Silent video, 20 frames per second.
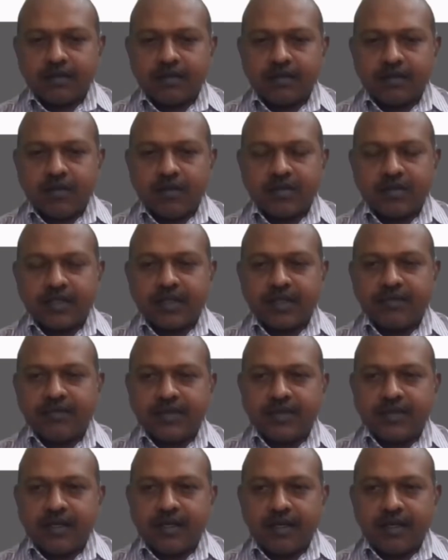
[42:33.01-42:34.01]
Dr.
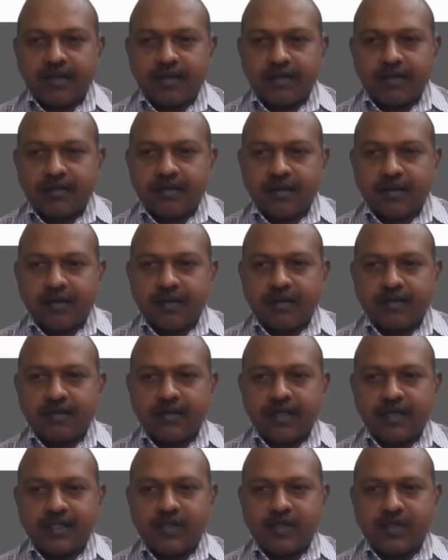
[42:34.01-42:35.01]
Griffin,
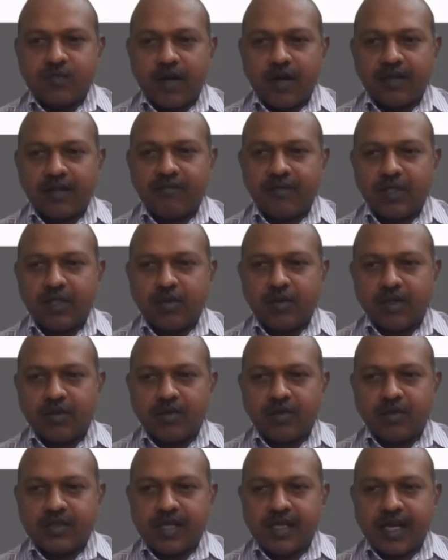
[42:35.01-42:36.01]
there is one viewer
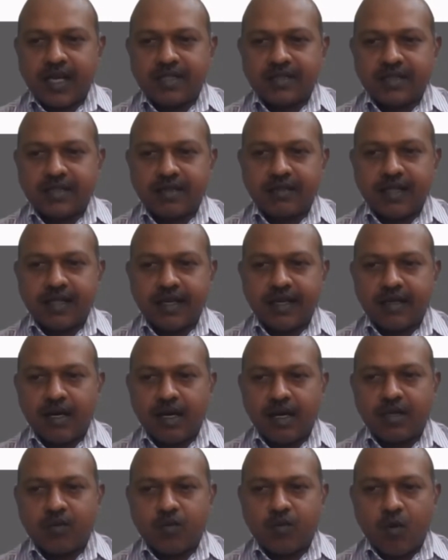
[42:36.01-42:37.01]
who is asking, like,
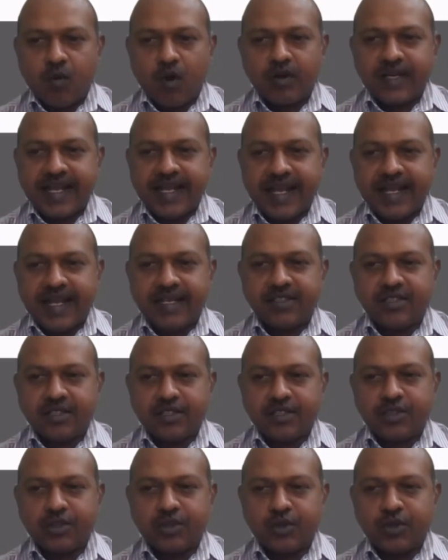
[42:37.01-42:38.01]
at what age
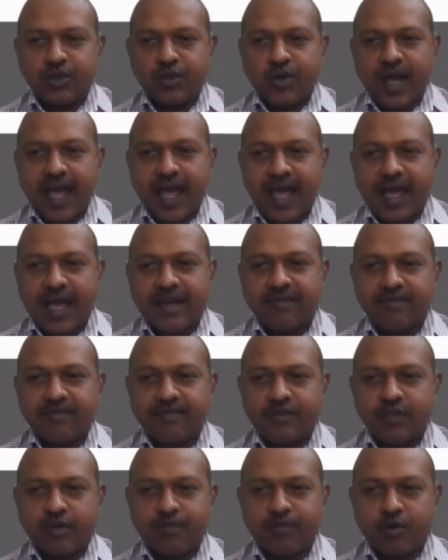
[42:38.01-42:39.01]
should you have
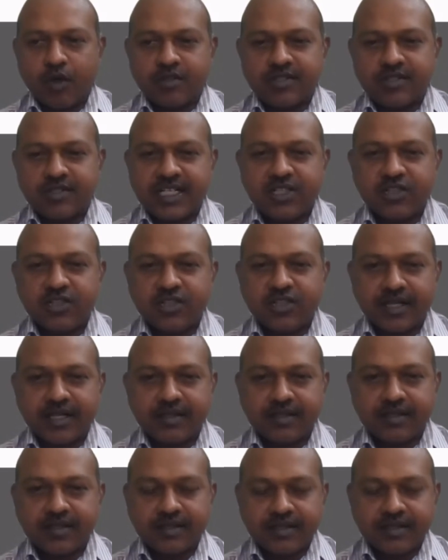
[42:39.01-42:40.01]
your prostate
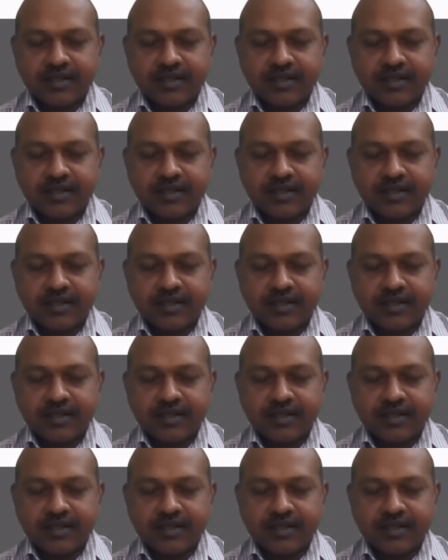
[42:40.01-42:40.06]
checked?